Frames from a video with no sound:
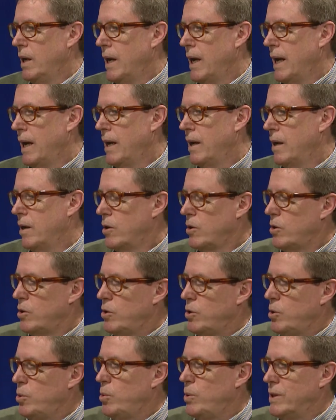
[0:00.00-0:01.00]
and
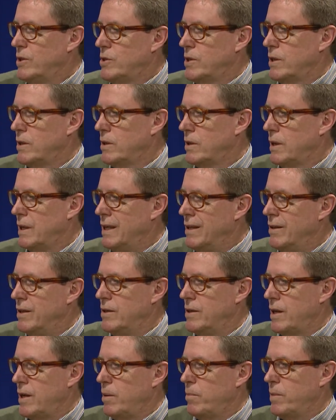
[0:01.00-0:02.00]
who is it in the
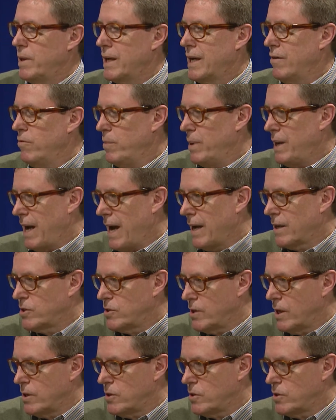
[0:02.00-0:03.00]
team that give me
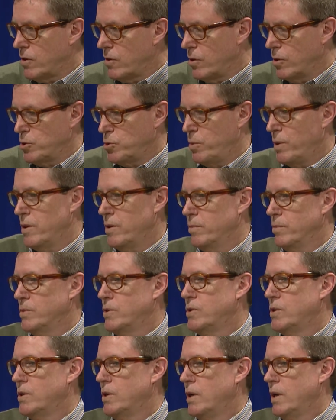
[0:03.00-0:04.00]
access to those
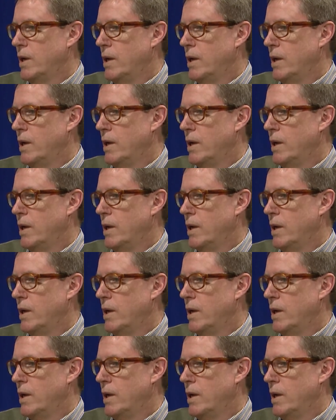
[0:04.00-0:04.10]
rhythms?